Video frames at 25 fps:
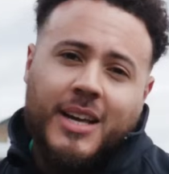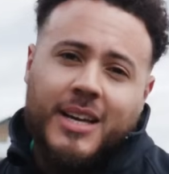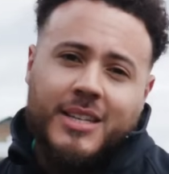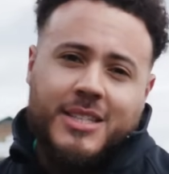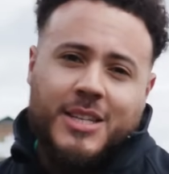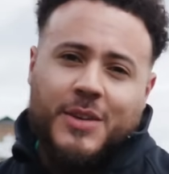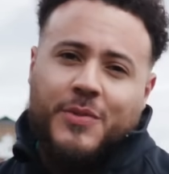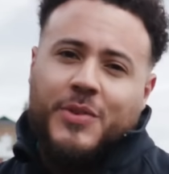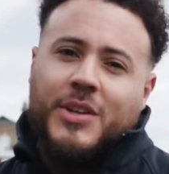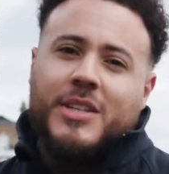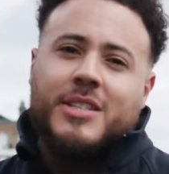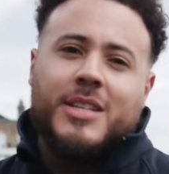
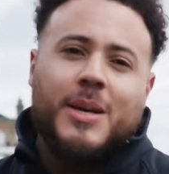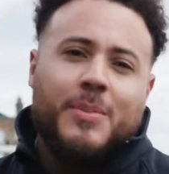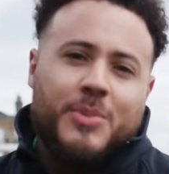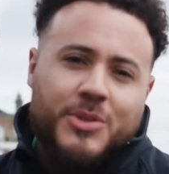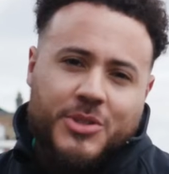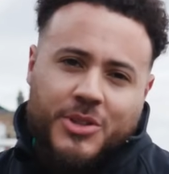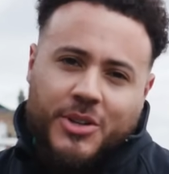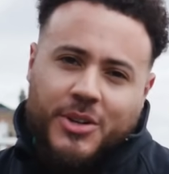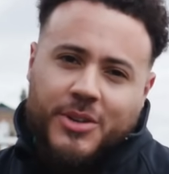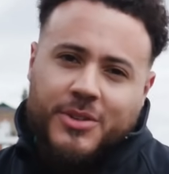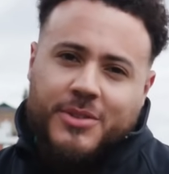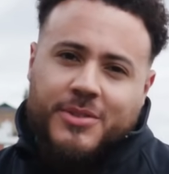That's it for this
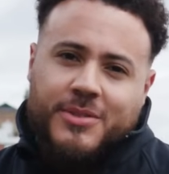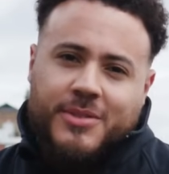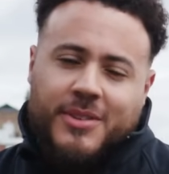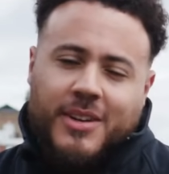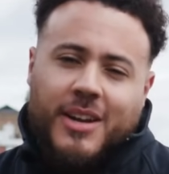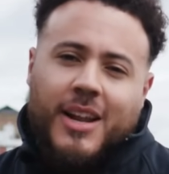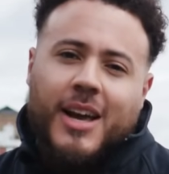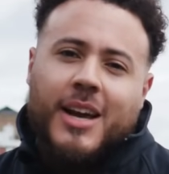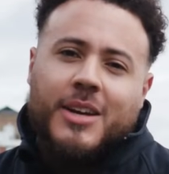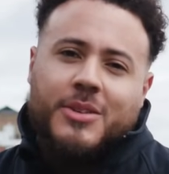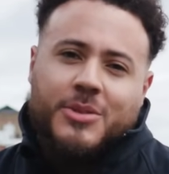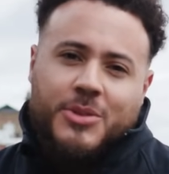episode.
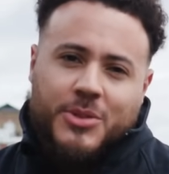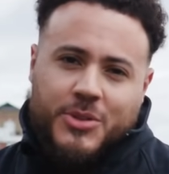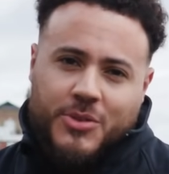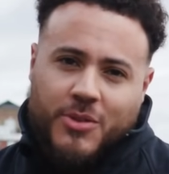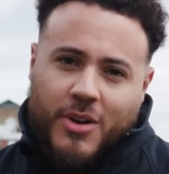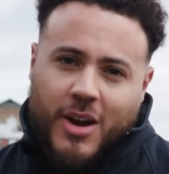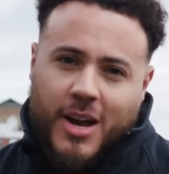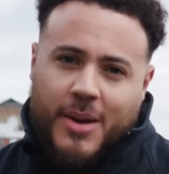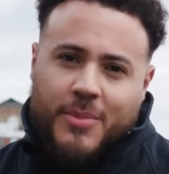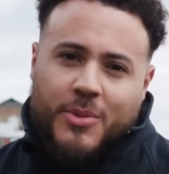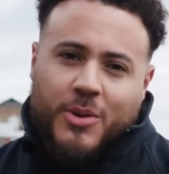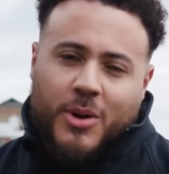Like,
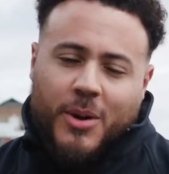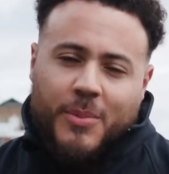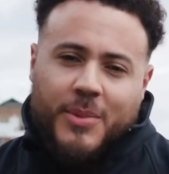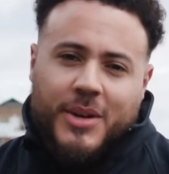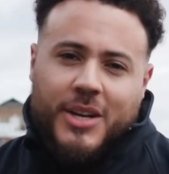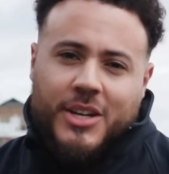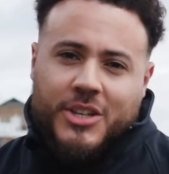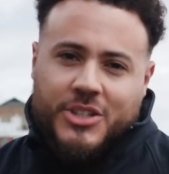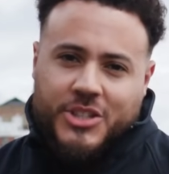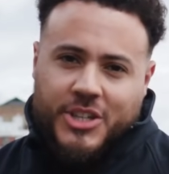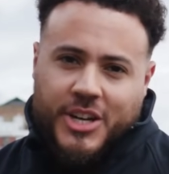subscribe, comment and